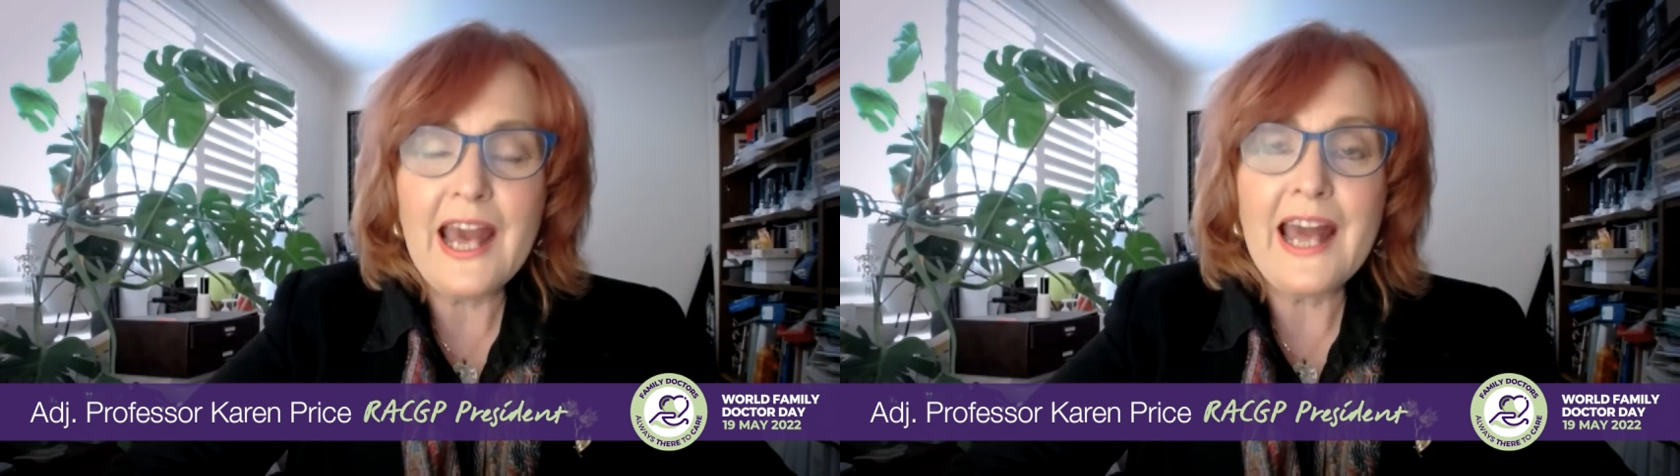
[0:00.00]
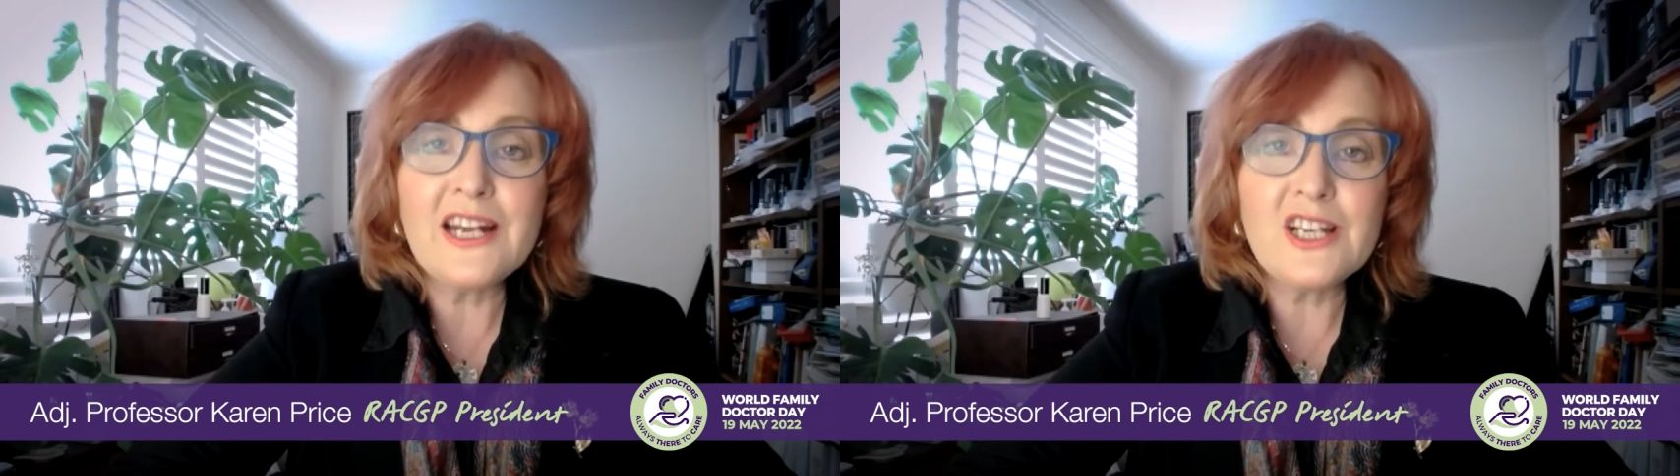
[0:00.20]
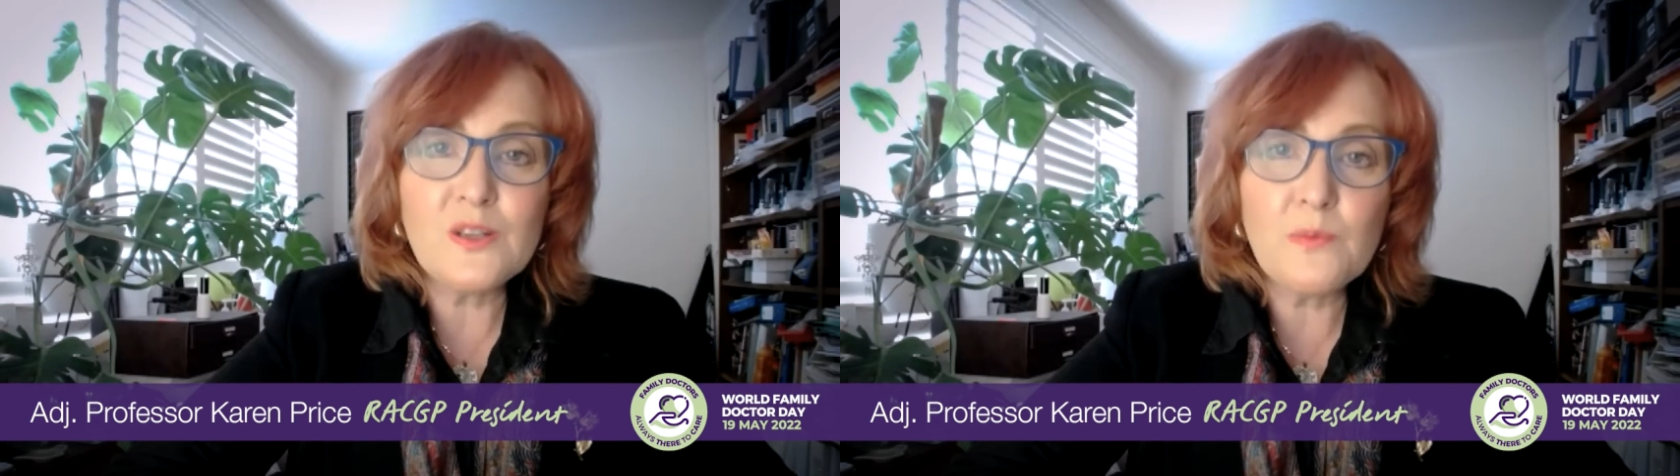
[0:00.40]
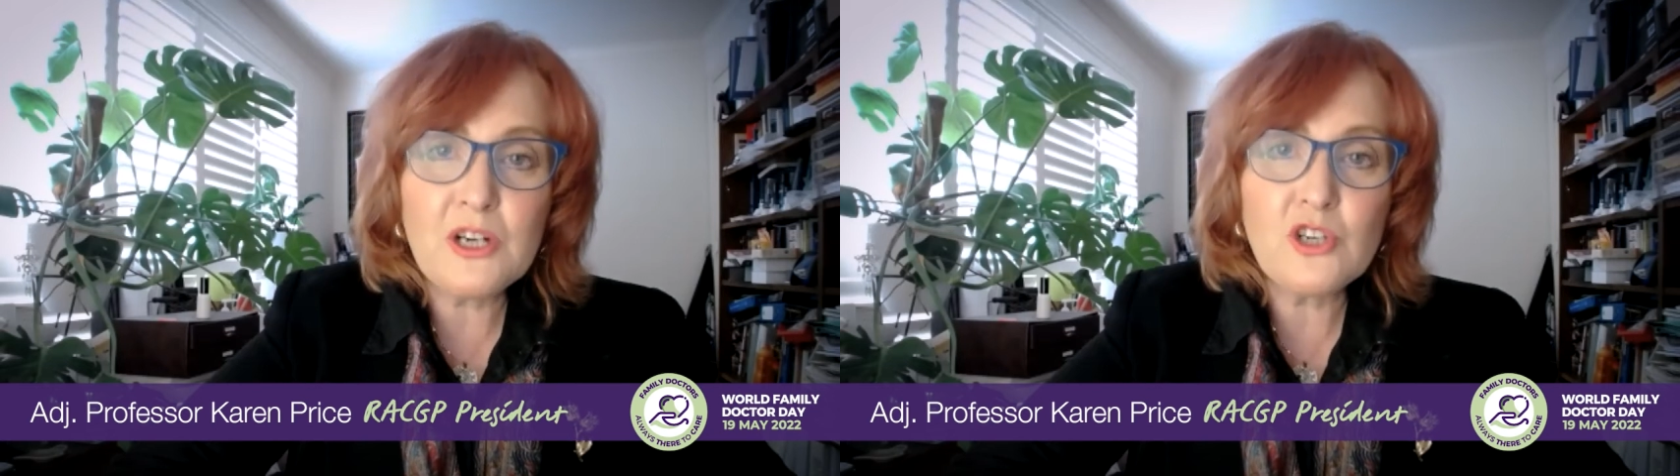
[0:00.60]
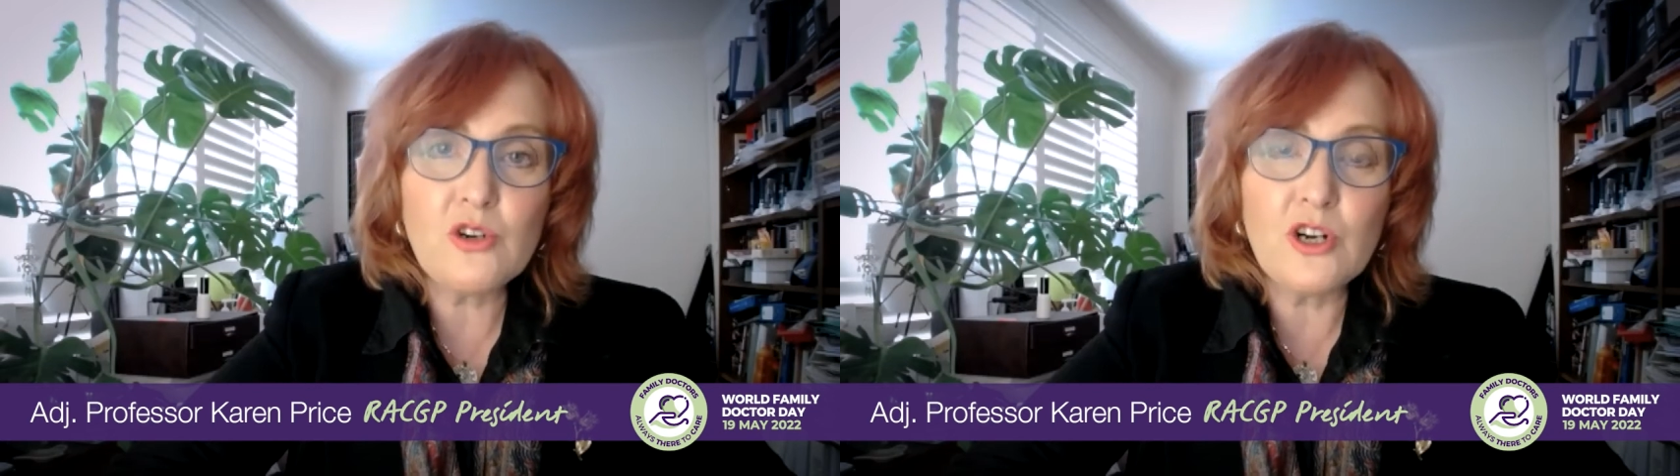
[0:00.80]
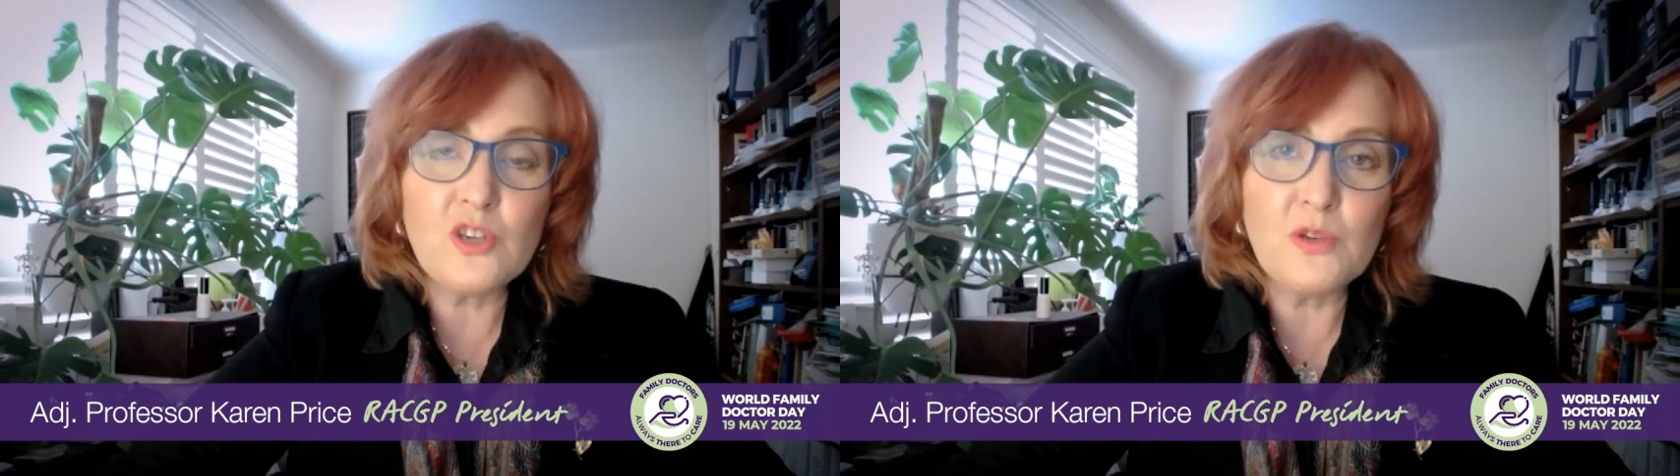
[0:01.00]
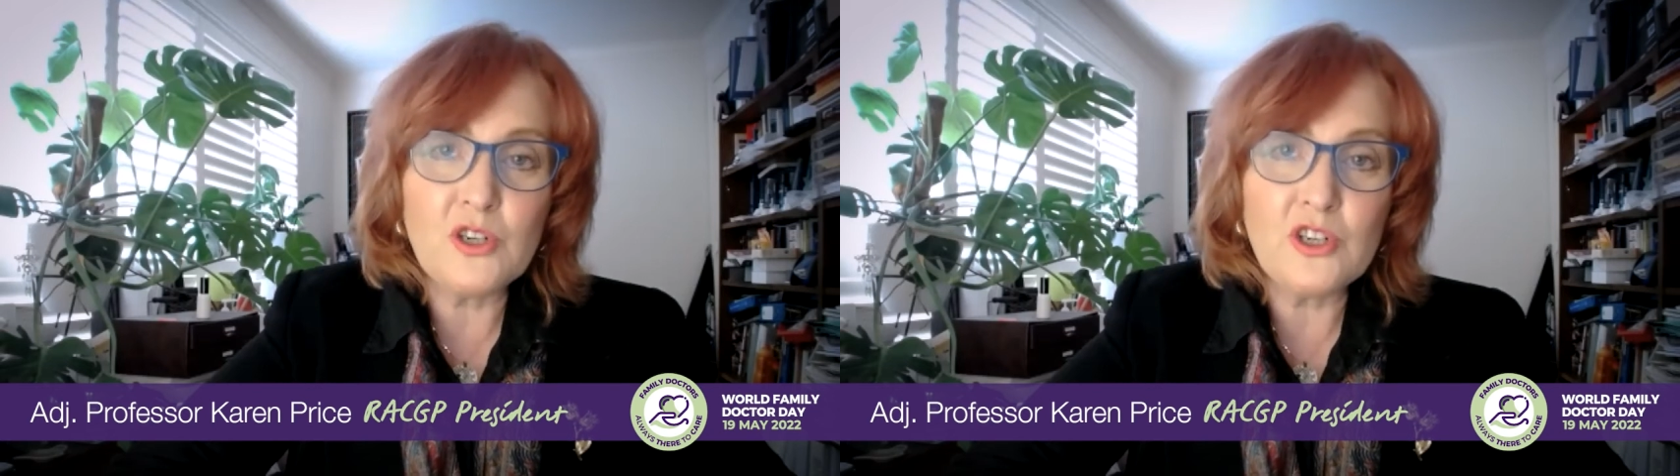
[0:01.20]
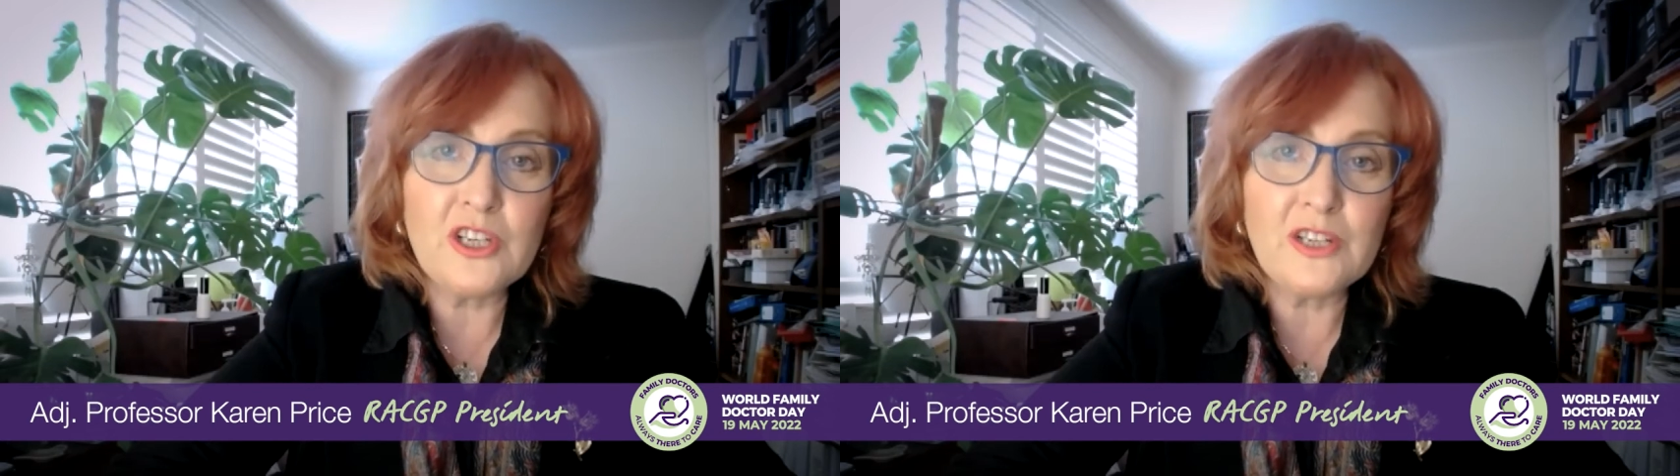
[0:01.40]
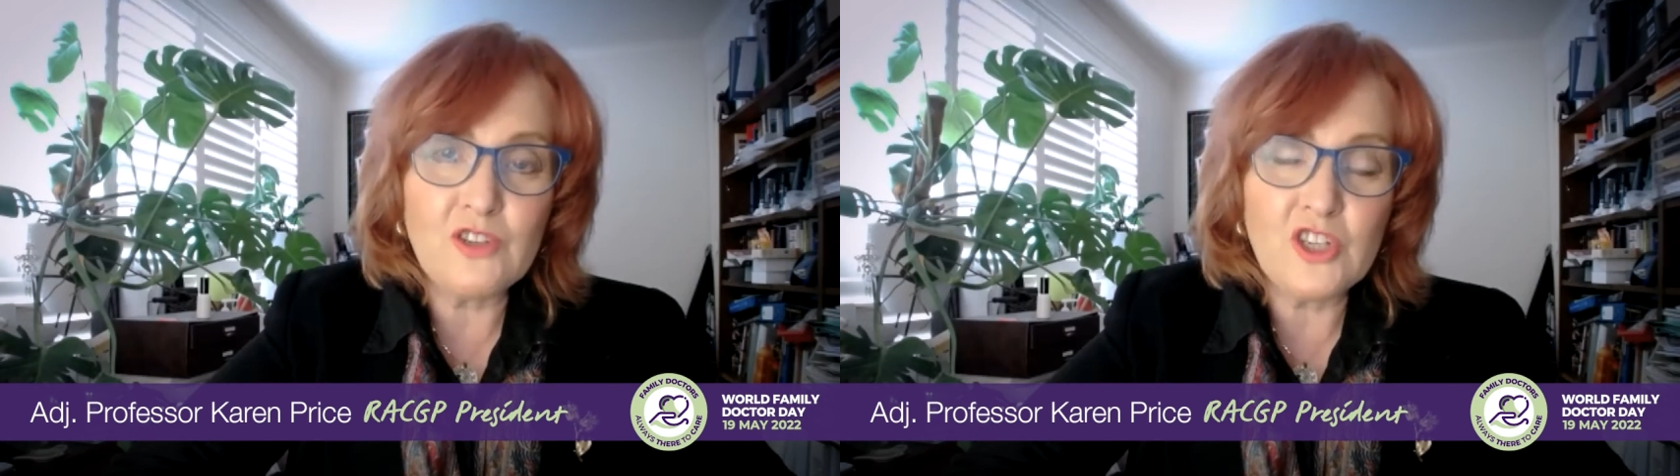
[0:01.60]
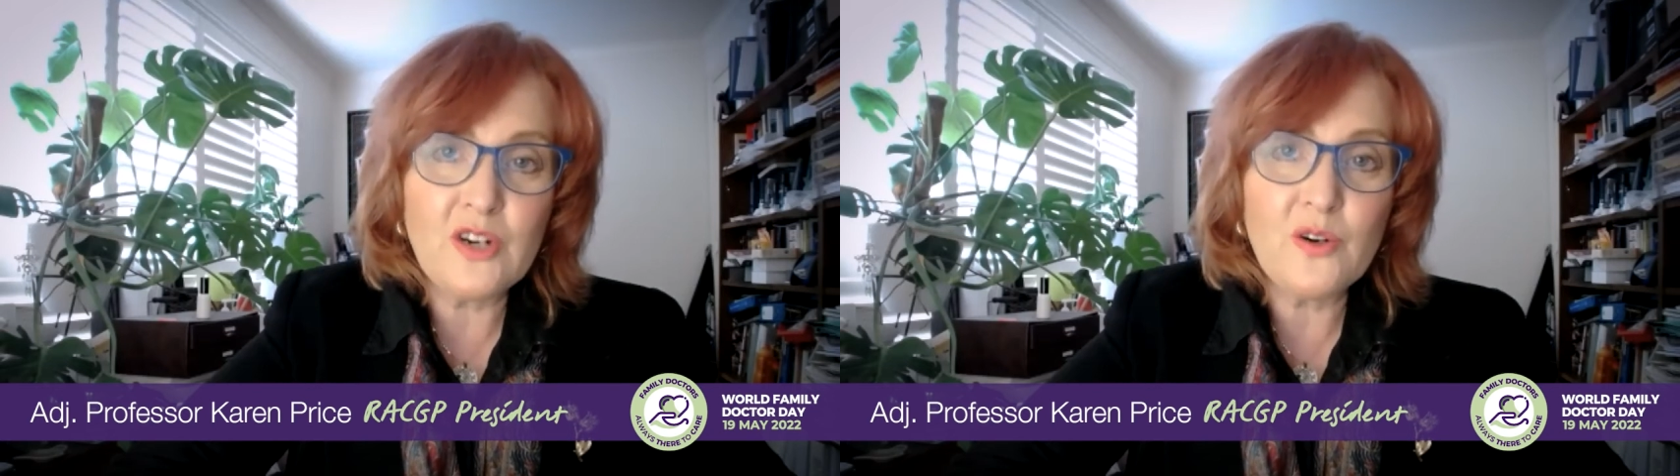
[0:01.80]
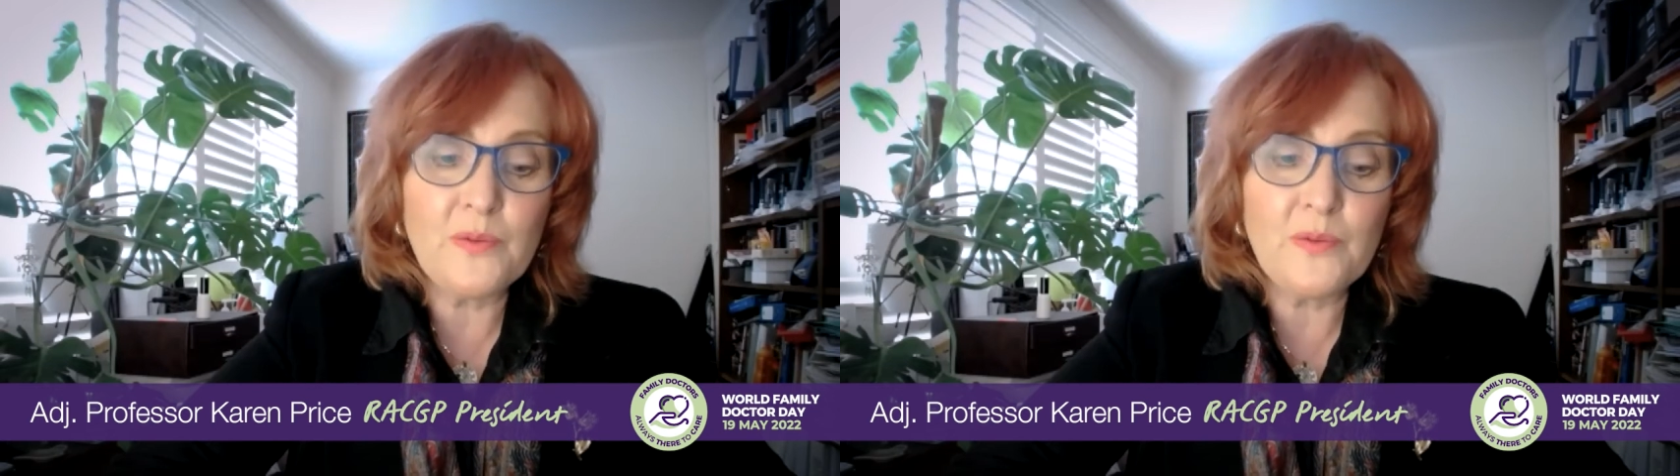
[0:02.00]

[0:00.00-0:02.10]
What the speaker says: and the special contributions of general